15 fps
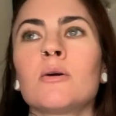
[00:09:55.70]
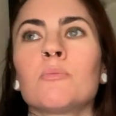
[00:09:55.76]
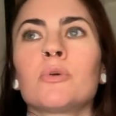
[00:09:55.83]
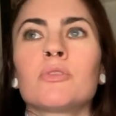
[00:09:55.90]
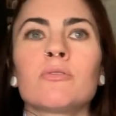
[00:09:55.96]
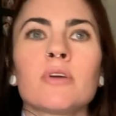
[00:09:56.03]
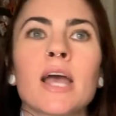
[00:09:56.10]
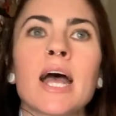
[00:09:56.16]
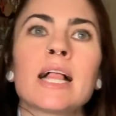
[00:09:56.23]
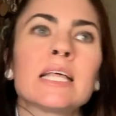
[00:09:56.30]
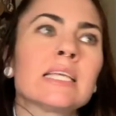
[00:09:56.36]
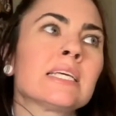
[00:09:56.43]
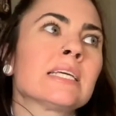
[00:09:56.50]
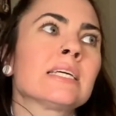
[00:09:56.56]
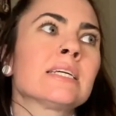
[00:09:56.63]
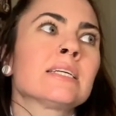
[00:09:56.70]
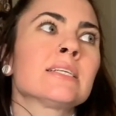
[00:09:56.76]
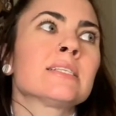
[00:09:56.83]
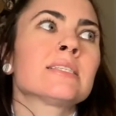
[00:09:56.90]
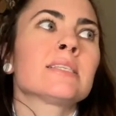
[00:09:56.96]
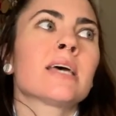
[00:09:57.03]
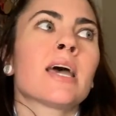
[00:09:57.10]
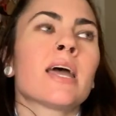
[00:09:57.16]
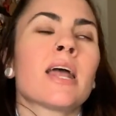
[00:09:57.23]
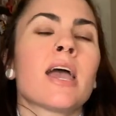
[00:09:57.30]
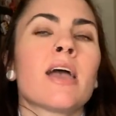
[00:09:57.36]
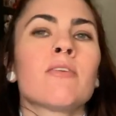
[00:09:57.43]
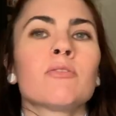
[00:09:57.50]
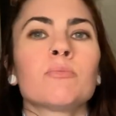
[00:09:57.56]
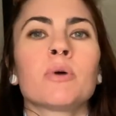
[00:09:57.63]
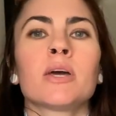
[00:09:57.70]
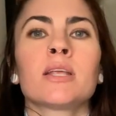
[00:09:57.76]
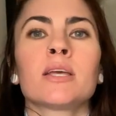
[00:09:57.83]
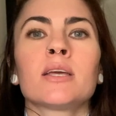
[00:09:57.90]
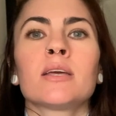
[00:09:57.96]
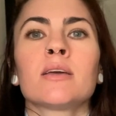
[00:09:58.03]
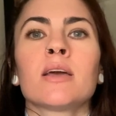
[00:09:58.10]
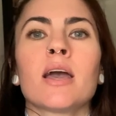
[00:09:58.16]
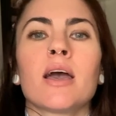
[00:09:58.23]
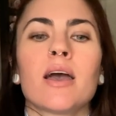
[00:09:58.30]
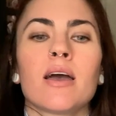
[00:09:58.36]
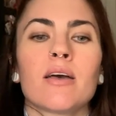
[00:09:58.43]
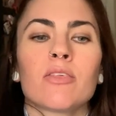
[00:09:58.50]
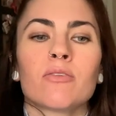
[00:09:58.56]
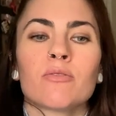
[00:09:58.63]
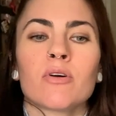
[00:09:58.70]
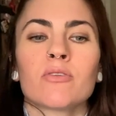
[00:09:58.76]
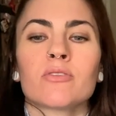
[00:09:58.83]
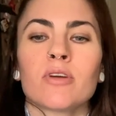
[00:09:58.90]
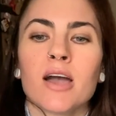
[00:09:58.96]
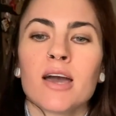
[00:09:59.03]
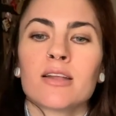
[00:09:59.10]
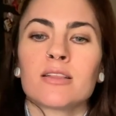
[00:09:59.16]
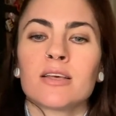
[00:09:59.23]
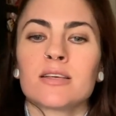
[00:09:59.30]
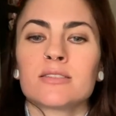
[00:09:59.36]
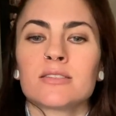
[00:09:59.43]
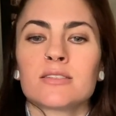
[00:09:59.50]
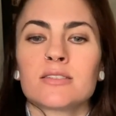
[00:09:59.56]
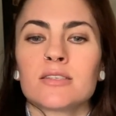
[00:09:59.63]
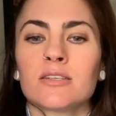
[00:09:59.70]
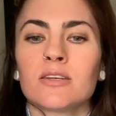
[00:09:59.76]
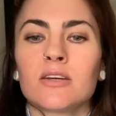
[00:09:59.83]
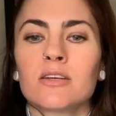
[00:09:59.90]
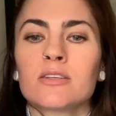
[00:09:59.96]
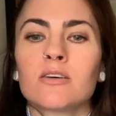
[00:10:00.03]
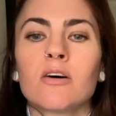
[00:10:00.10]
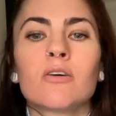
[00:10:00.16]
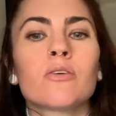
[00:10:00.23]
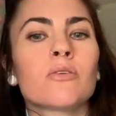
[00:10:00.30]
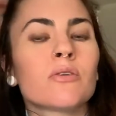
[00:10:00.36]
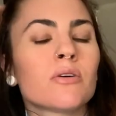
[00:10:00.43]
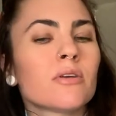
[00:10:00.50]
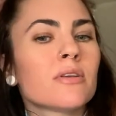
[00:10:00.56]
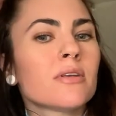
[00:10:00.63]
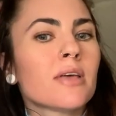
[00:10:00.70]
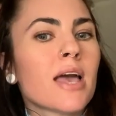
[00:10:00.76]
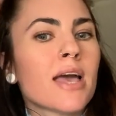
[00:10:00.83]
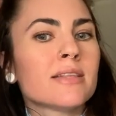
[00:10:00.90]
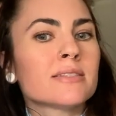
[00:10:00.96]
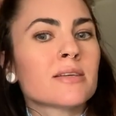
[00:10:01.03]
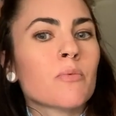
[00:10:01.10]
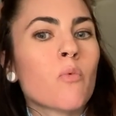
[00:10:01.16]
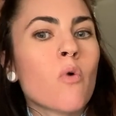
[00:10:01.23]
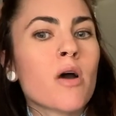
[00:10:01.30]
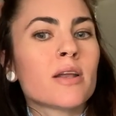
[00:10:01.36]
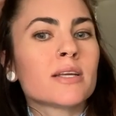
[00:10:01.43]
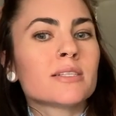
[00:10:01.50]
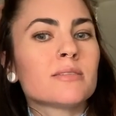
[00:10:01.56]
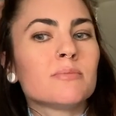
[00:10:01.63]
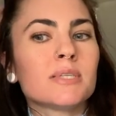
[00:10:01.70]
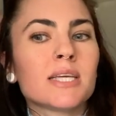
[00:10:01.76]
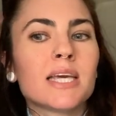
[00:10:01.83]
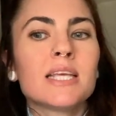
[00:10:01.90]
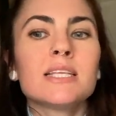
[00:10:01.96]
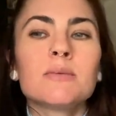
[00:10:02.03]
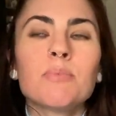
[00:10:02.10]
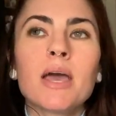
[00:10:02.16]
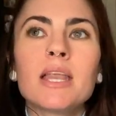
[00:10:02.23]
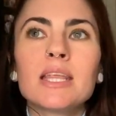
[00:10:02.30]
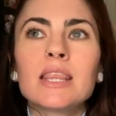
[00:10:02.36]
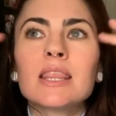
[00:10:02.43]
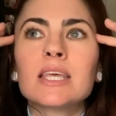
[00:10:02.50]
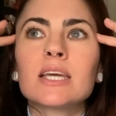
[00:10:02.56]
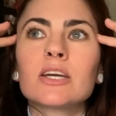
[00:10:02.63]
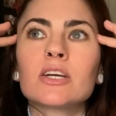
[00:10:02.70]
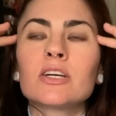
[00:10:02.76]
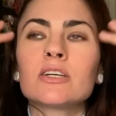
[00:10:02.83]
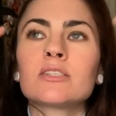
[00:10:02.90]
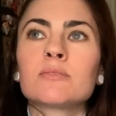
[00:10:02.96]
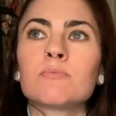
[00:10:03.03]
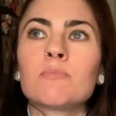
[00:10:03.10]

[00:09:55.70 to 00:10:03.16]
But the reality is that everybody throughout their adolescence and young adulthood ends up wanting to be independent thinkers,